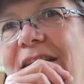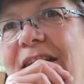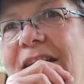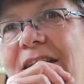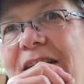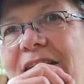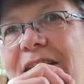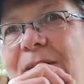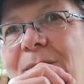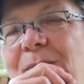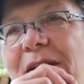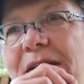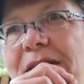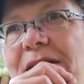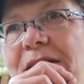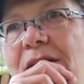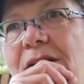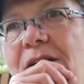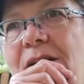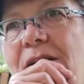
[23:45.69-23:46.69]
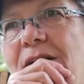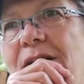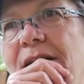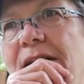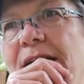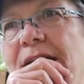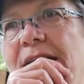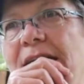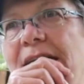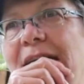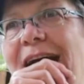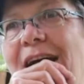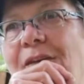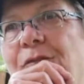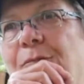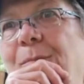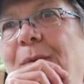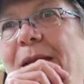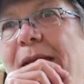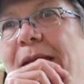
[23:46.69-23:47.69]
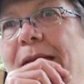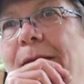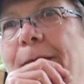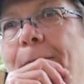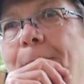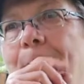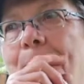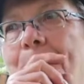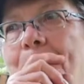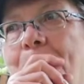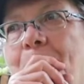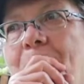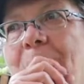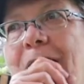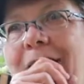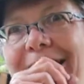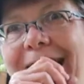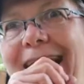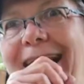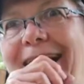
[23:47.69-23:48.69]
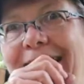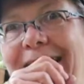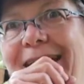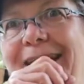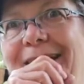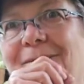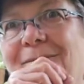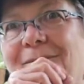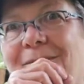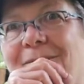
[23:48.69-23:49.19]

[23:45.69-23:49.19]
The disciplines have been lacking